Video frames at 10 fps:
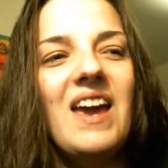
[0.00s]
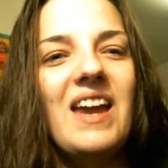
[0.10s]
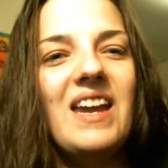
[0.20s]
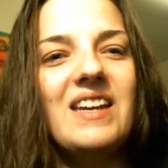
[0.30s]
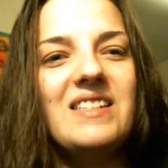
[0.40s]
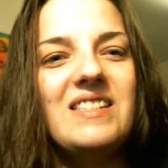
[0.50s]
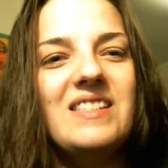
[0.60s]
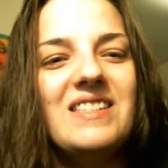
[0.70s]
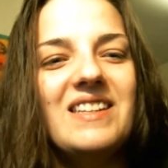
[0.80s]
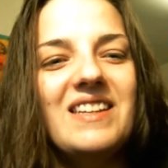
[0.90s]

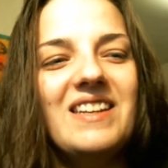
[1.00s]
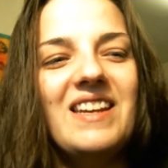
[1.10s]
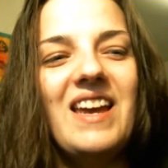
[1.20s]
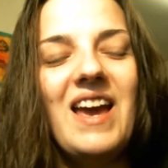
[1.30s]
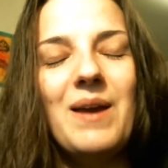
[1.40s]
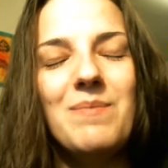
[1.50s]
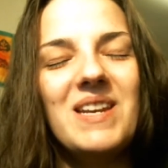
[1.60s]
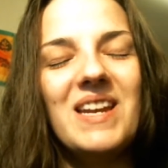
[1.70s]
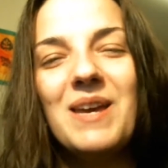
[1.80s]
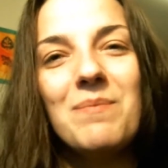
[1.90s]
And I mean,
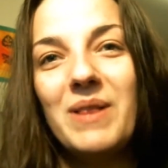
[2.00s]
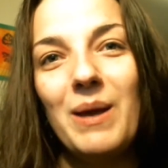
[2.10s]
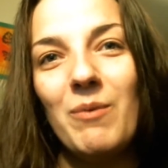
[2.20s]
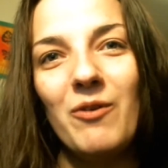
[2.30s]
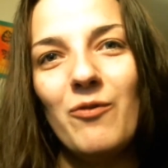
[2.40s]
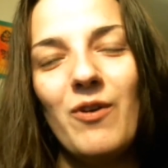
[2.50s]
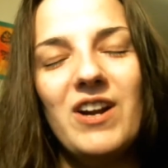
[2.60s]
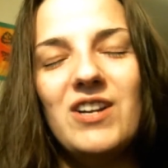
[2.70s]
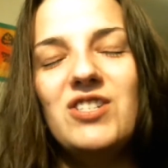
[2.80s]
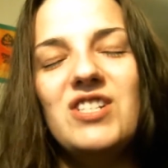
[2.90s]
I can't blame her for
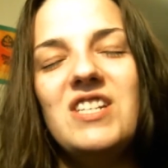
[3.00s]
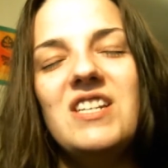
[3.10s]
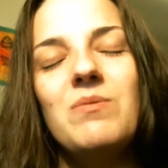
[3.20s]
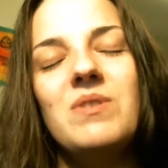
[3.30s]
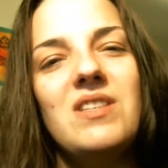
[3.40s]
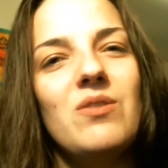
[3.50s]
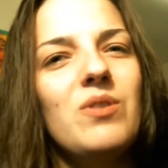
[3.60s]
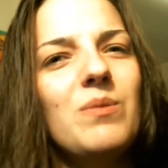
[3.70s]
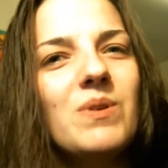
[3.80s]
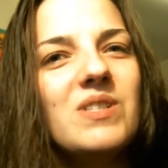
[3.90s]
it. She was the
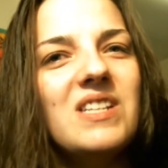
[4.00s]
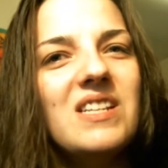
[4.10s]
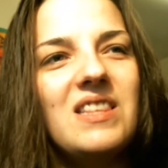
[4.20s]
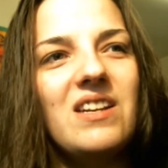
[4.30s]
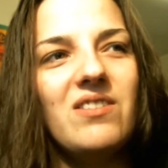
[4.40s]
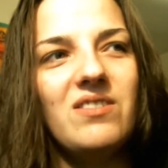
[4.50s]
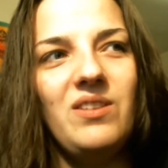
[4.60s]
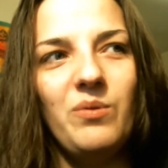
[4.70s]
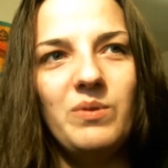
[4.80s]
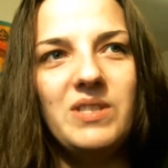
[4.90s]
only person in there, and
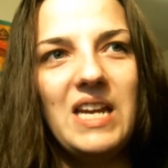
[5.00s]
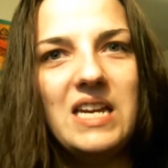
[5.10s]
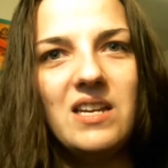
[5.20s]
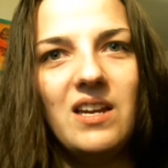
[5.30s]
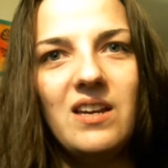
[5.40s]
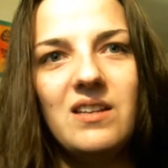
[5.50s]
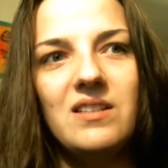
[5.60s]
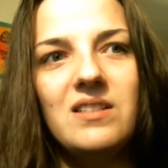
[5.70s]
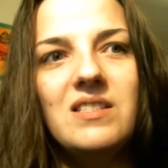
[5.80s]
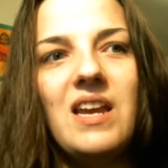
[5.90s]
there was 8
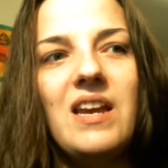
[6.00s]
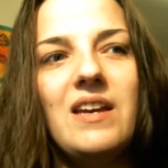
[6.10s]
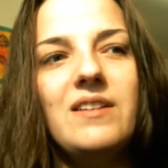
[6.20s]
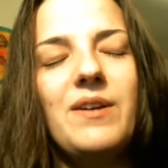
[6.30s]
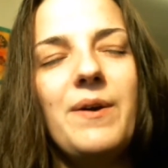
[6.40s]
kids, and